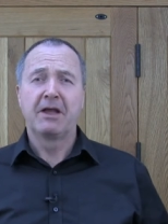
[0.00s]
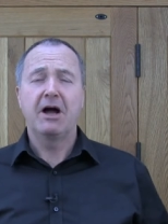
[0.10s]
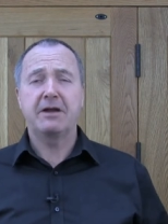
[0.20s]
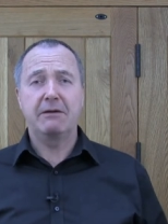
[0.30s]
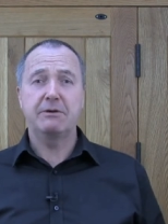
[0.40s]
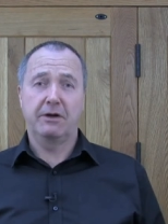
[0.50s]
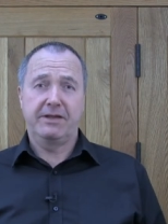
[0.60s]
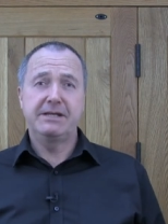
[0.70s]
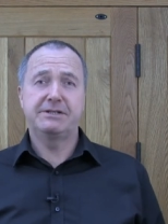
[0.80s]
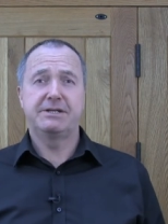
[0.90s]
Okay, we've got
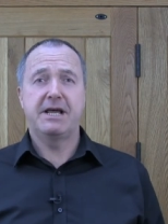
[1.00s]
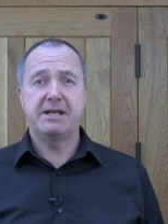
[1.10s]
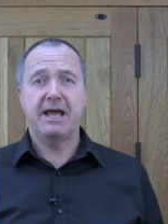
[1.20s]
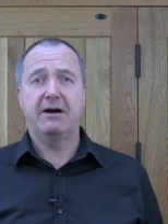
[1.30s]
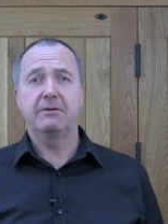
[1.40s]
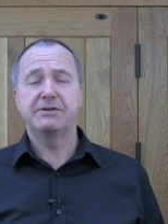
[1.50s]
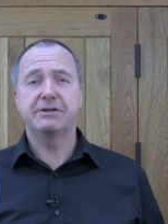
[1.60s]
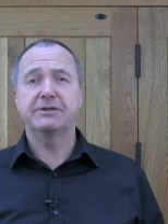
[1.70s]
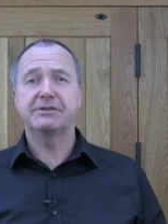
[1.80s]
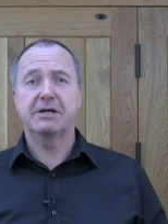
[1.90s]
the internet now, which
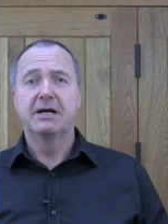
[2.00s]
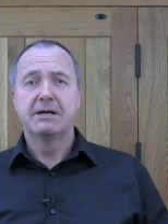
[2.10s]
has